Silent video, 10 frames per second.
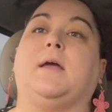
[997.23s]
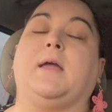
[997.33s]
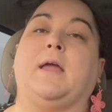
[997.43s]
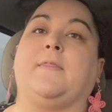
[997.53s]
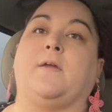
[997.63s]

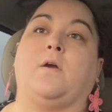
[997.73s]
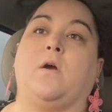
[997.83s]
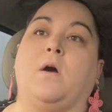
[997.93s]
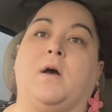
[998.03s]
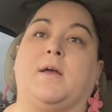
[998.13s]
and
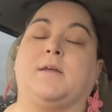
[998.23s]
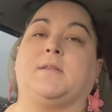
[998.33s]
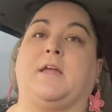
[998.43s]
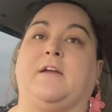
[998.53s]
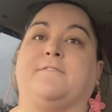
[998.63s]
they're
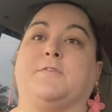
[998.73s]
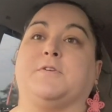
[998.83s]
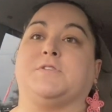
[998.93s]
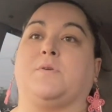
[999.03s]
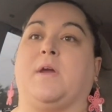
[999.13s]
on like a
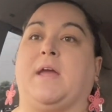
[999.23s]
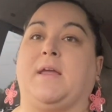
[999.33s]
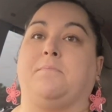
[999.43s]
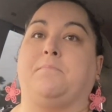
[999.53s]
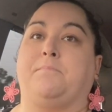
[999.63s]
1st
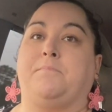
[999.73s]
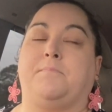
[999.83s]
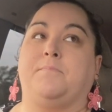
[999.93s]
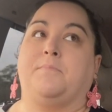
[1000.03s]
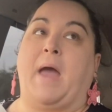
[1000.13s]
grade
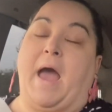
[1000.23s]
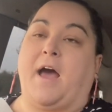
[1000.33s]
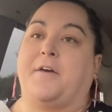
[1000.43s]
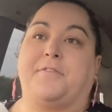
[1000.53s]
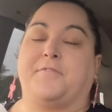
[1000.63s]

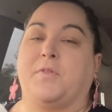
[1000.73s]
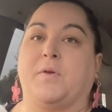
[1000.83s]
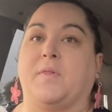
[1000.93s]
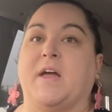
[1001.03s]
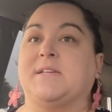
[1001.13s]
path for
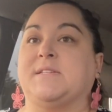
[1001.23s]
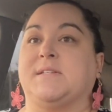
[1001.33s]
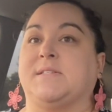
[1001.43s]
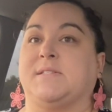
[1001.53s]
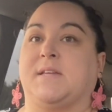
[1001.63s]
their
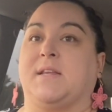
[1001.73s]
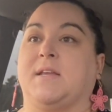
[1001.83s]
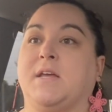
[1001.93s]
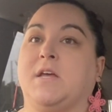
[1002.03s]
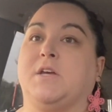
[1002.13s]
lessons,
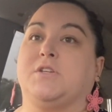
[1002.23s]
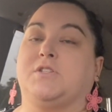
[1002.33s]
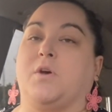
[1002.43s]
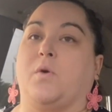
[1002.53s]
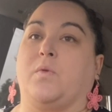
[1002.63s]
and
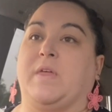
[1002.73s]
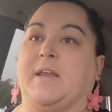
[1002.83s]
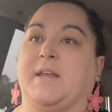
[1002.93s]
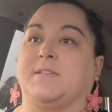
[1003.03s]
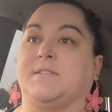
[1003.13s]
so
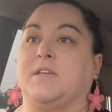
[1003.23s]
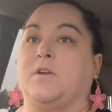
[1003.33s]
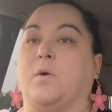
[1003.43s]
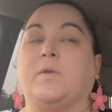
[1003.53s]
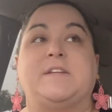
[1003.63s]
then it's
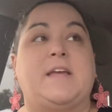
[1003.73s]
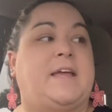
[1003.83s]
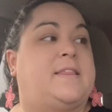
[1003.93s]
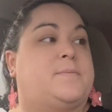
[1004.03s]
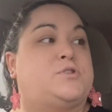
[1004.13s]
only
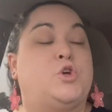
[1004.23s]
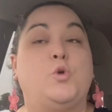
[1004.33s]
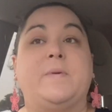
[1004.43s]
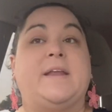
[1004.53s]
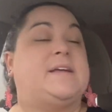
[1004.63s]
taking them
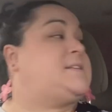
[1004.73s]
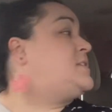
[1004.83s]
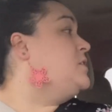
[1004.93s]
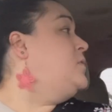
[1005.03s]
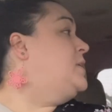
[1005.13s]
2
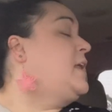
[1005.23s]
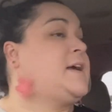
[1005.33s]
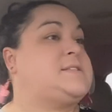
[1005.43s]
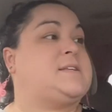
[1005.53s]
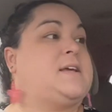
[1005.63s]
minutes to do a
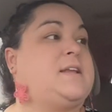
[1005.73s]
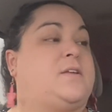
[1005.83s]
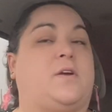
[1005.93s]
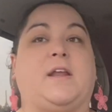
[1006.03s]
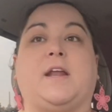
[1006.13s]
lesson
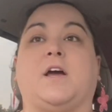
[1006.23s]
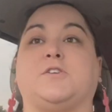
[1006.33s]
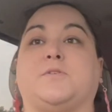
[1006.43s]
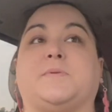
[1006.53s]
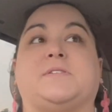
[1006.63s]
and they're getting
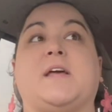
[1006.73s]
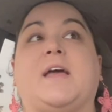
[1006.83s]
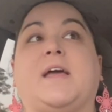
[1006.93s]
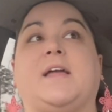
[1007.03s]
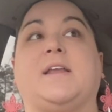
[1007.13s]

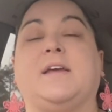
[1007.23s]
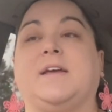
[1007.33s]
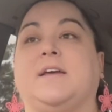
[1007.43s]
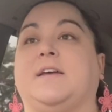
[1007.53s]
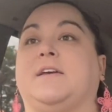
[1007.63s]

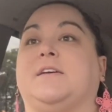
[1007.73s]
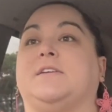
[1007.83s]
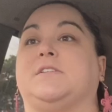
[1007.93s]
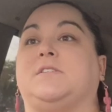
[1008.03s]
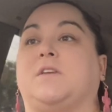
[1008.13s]

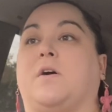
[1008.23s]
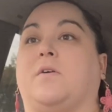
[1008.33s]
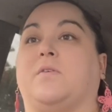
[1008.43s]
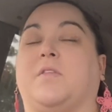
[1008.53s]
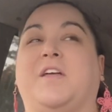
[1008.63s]
100%.
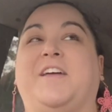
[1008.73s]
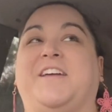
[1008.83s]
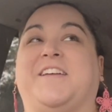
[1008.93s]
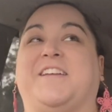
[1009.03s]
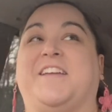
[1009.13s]
So
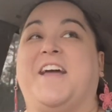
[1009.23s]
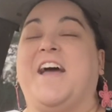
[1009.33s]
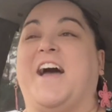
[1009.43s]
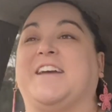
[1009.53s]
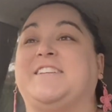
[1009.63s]

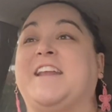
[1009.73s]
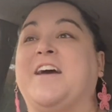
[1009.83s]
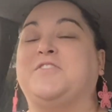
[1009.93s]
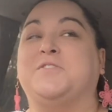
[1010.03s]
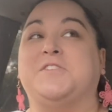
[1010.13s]
I did
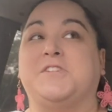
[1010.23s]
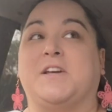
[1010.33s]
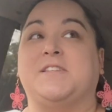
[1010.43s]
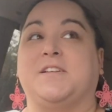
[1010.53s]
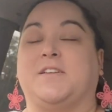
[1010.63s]
have to
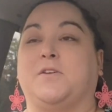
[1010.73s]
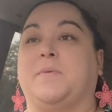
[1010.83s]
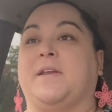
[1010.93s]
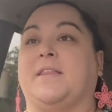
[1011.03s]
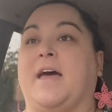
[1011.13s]
adjust a little
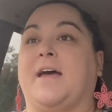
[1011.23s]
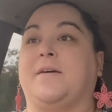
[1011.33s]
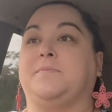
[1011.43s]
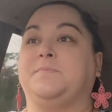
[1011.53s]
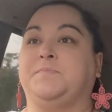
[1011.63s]
bit of
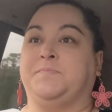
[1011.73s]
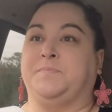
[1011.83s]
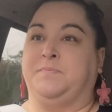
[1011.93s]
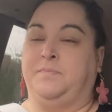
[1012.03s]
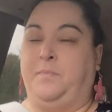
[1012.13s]
that,
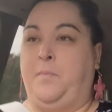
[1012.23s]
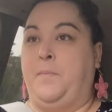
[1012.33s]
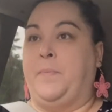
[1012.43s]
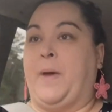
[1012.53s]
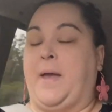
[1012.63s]

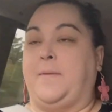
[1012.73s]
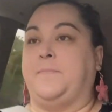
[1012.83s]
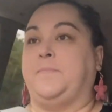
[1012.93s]
but